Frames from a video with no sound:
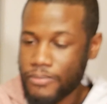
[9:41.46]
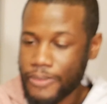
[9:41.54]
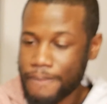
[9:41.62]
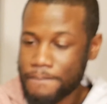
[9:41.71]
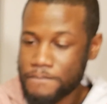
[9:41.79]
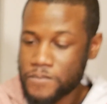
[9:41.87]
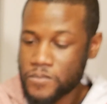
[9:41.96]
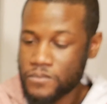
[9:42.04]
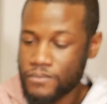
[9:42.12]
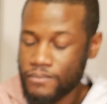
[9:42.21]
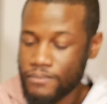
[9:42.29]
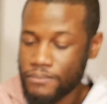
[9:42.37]

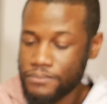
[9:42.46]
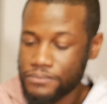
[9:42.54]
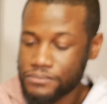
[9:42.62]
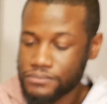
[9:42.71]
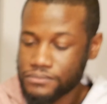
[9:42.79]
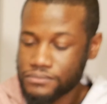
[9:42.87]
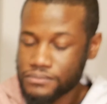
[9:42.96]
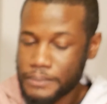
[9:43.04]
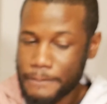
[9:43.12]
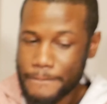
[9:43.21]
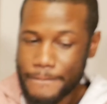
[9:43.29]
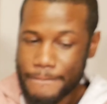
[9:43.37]

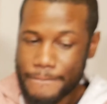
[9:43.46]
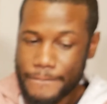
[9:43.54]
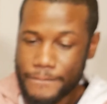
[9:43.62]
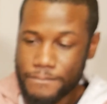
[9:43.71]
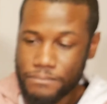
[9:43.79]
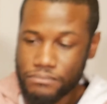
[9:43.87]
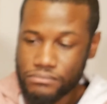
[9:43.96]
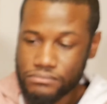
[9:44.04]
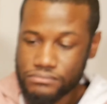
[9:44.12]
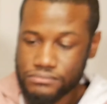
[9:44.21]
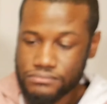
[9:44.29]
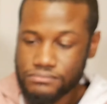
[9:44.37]

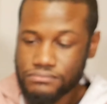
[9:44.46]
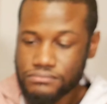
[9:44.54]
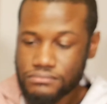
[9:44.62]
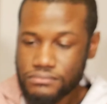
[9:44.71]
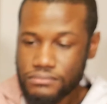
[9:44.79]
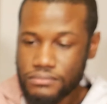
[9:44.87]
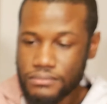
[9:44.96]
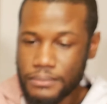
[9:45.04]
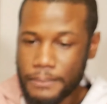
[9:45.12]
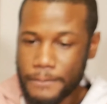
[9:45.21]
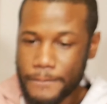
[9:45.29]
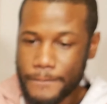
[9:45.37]

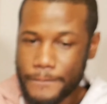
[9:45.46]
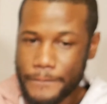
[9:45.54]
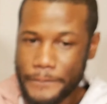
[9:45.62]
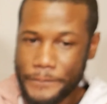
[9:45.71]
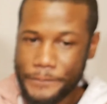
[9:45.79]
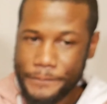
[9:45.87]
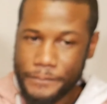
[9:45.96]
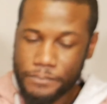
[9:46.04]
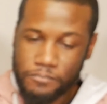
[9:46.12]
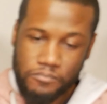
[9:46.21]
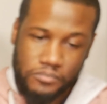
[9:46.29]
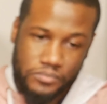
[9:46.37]

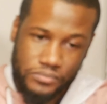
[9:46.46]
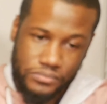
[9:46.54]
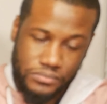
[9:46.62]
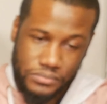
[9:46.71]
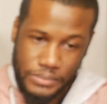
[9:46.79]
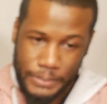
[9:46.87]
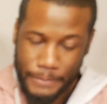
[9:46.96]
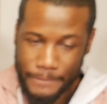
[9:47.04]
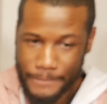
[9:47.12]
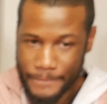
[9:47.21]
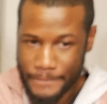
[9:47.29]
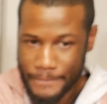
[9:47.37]

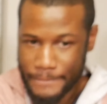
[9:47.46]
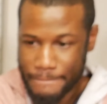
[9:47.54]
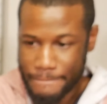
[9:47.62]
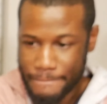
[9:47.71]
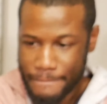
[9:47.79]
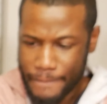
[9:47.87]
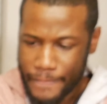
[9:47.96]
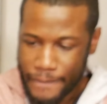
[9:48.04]
No words are spoken by the person on screen.